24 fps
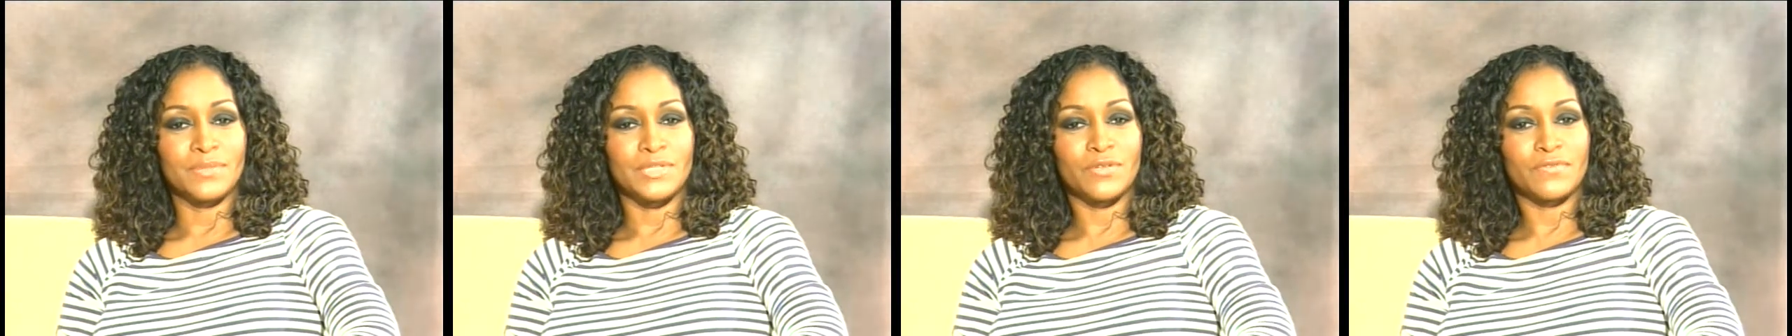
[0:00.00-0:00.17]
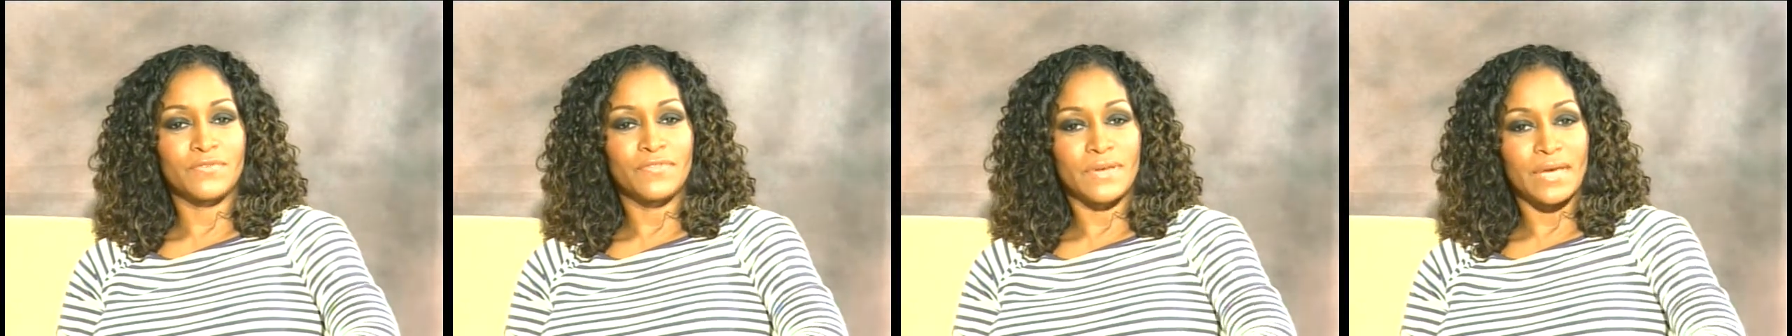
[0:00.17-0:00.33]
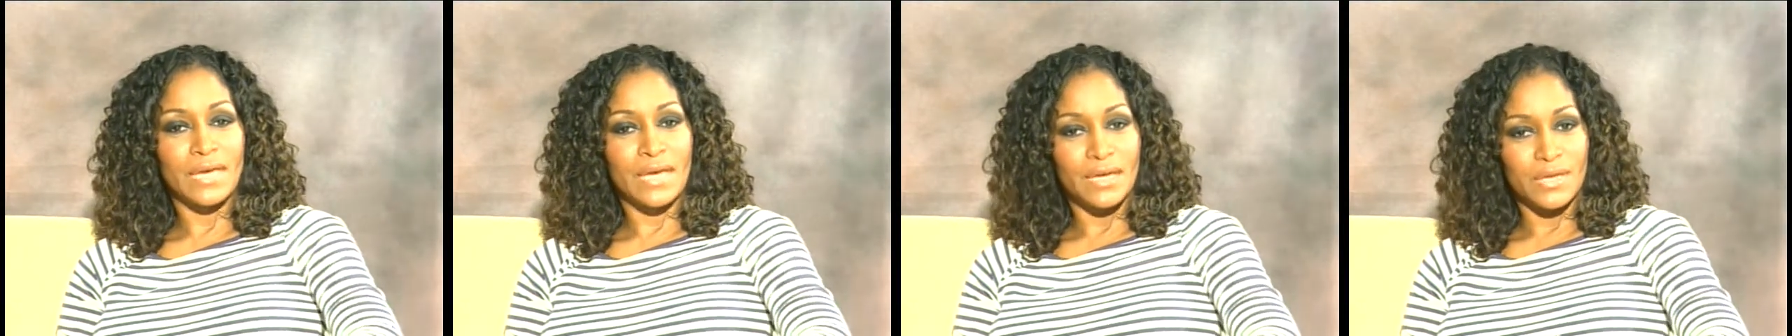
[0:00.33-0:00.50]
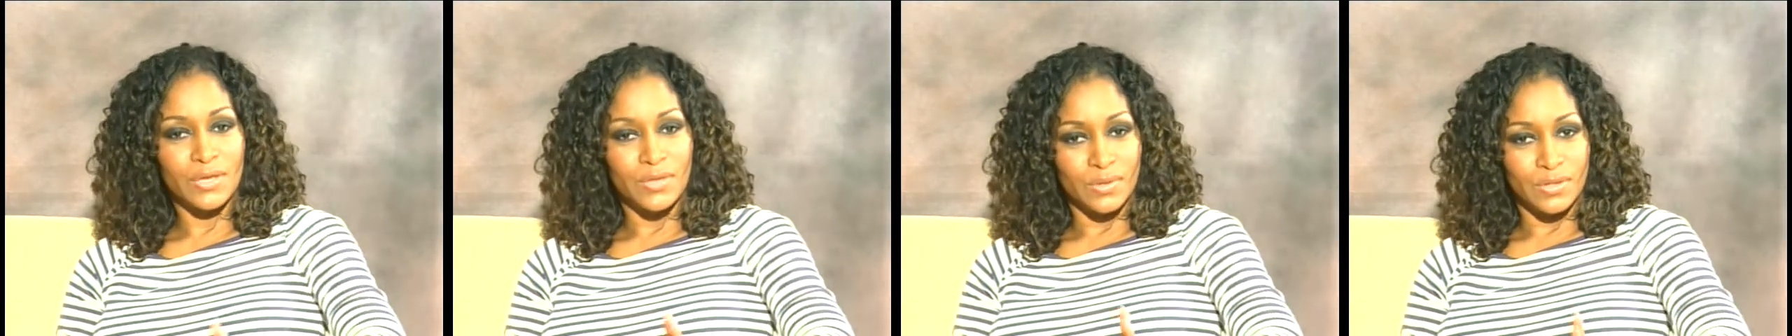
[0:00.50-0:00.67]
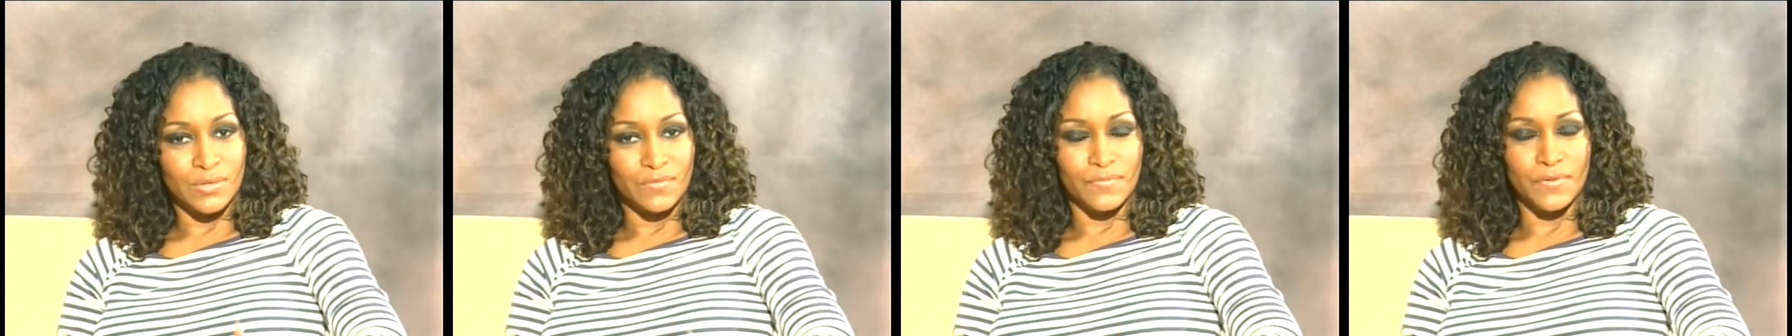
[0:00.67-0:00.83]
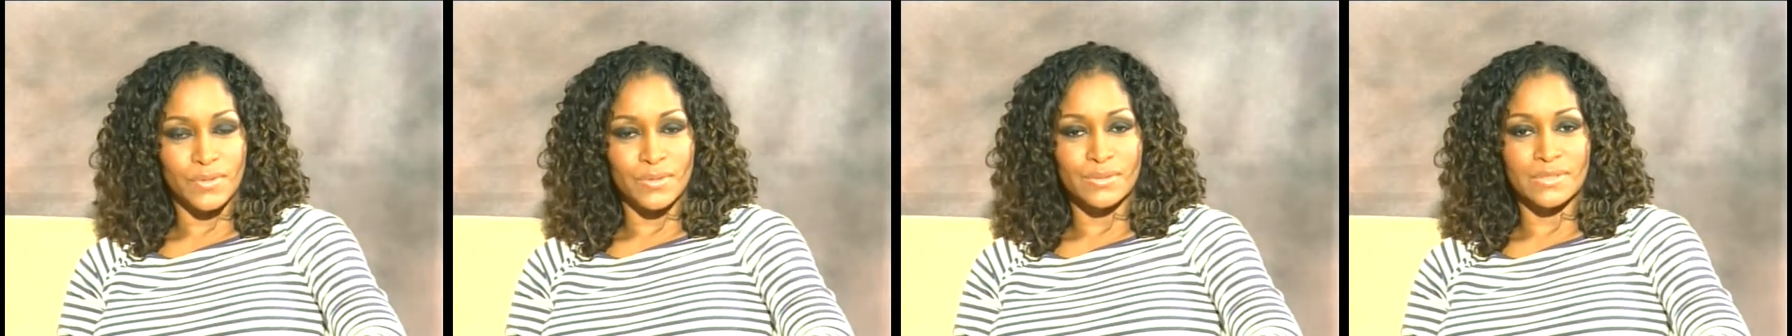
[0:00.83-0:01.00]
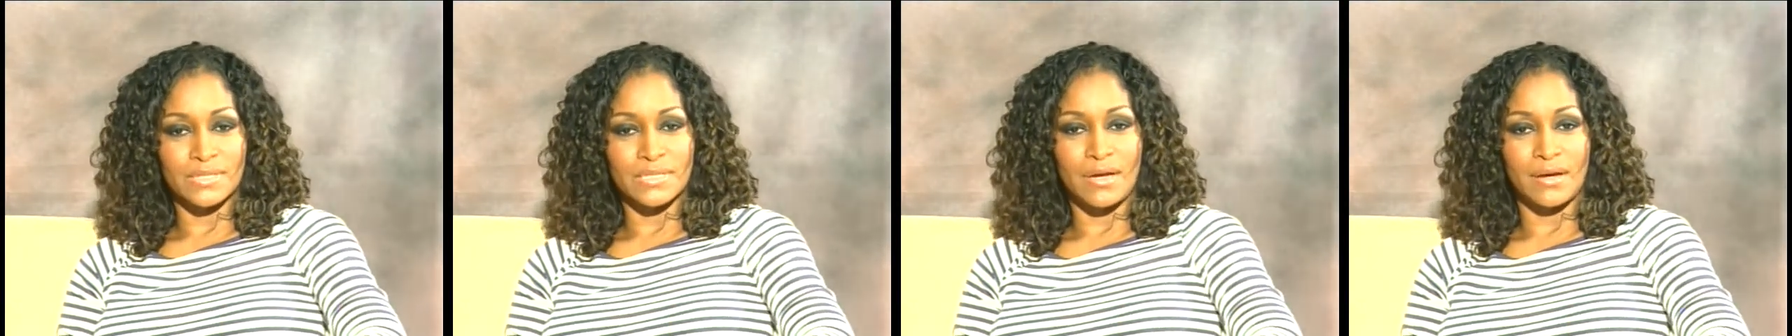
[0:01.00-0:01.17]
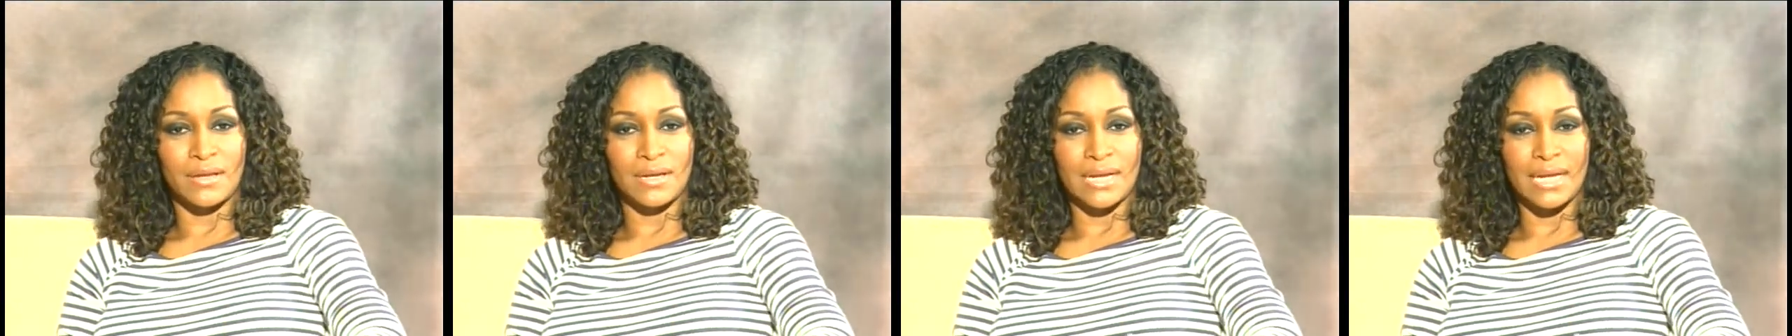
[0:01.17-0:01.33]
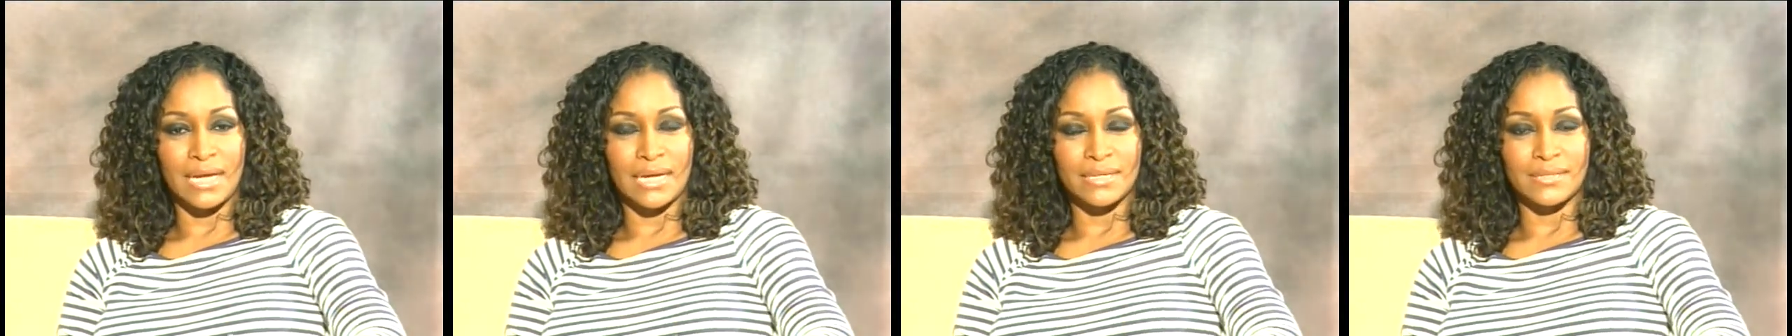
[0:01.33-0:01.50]
Don't forget you can view us
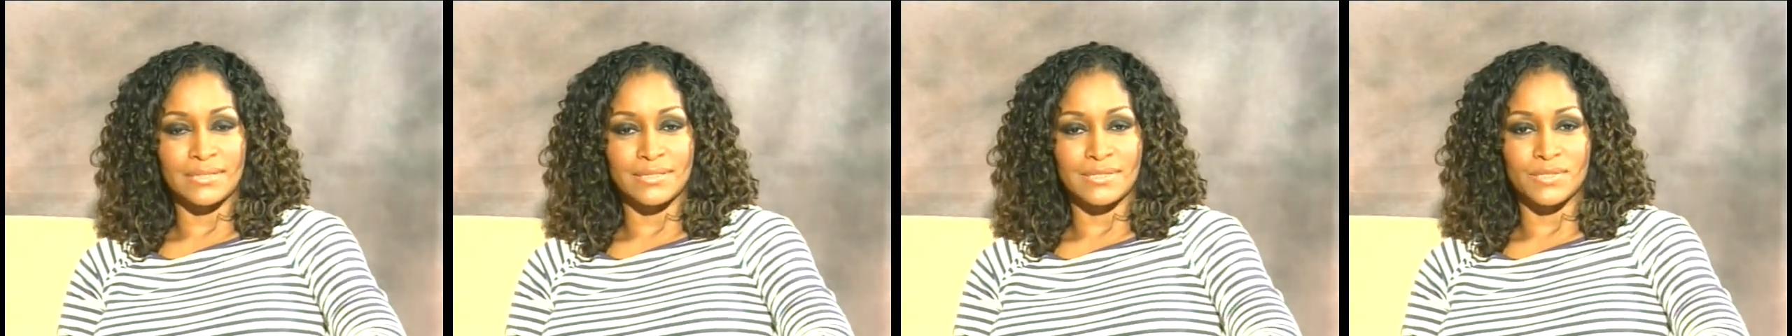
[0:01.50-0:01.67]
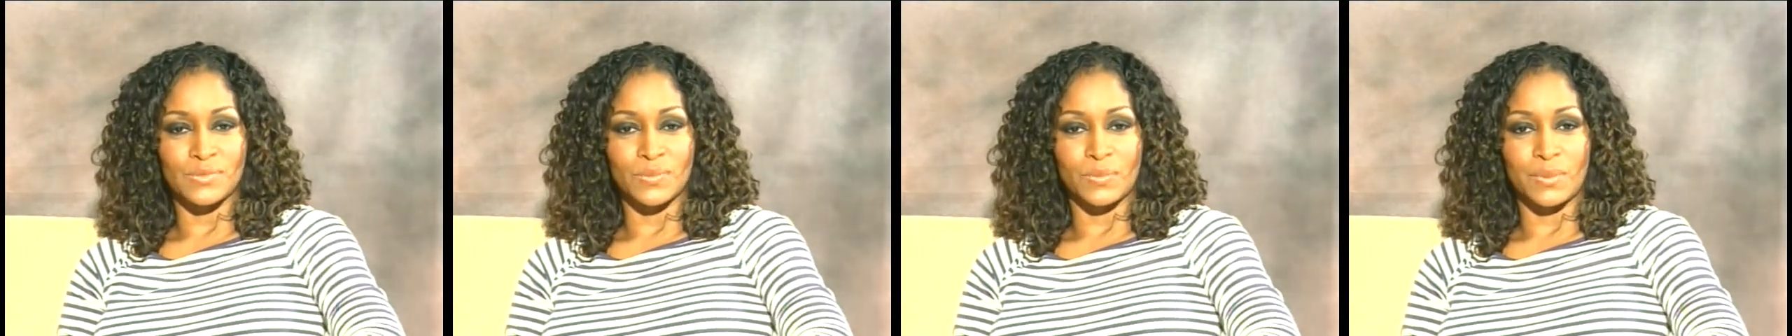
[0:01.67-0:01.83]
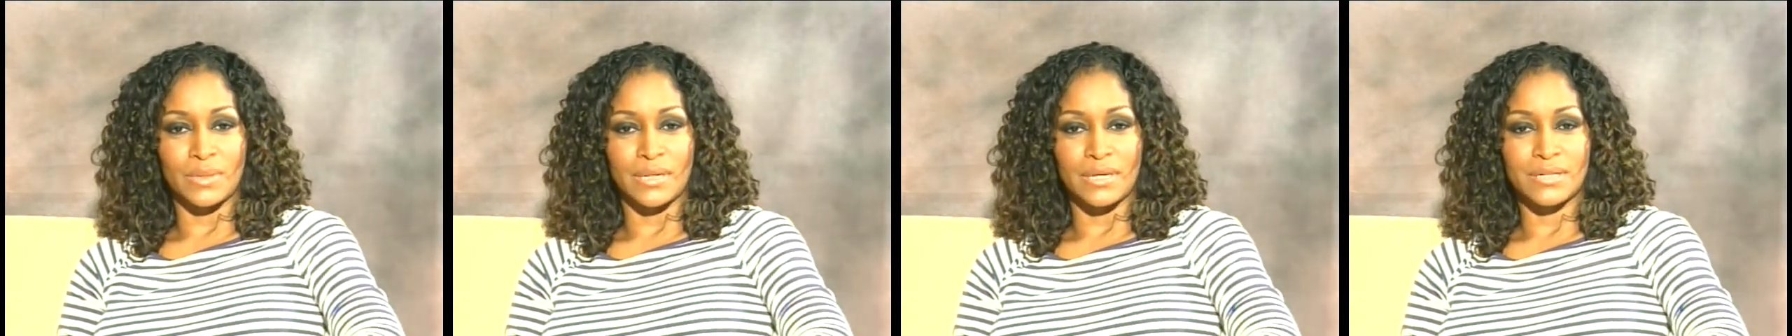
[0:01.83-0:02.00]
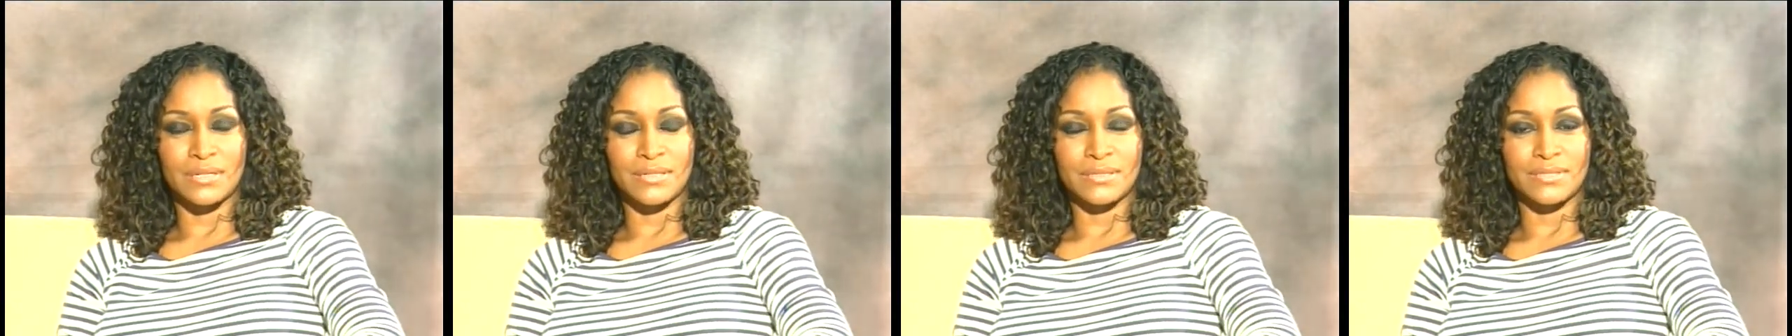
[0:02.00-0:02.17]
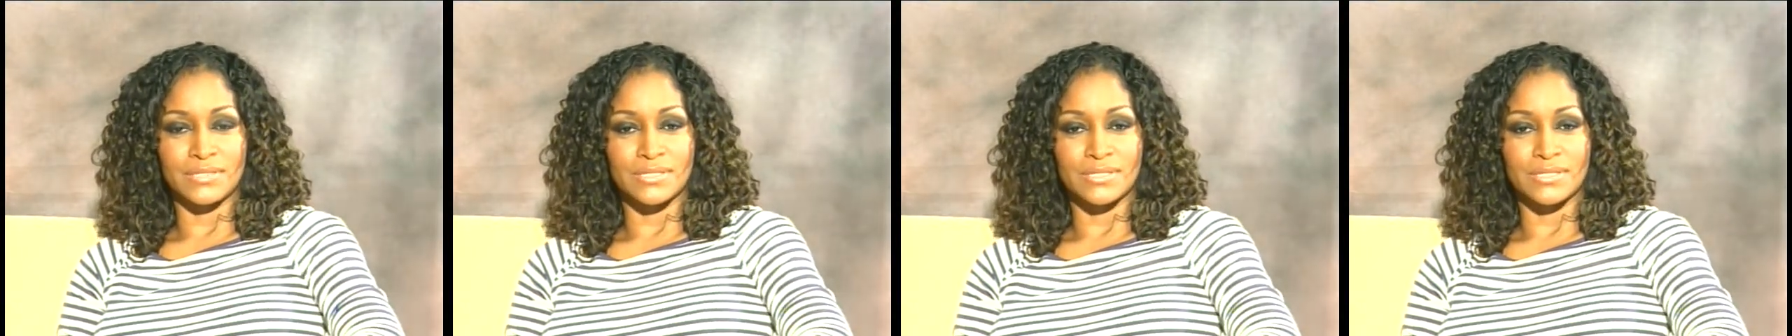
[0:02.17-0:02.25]
online as well.